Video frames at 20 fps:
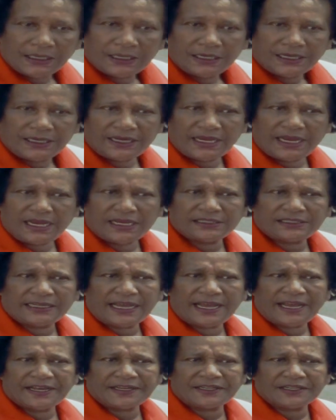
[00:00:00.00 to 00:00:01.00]
Yes, I
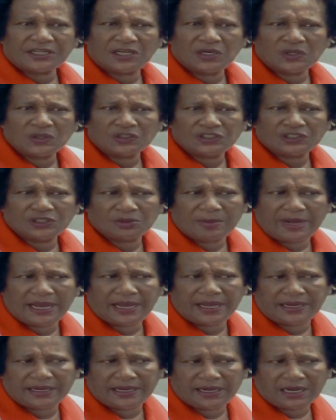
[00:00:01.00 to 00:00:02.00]
had to coach
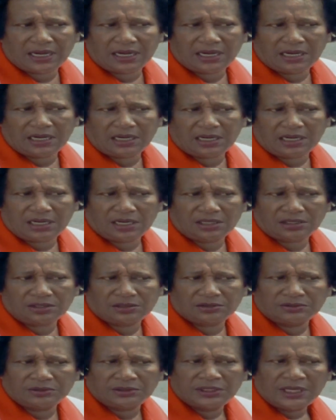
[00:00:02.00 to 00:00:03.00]
my
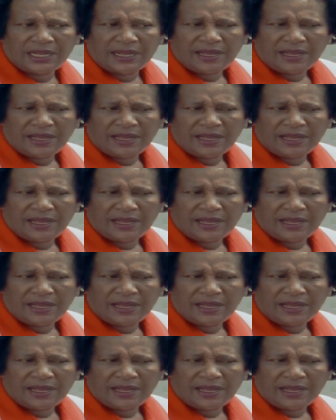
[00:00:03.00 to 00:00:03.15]
own.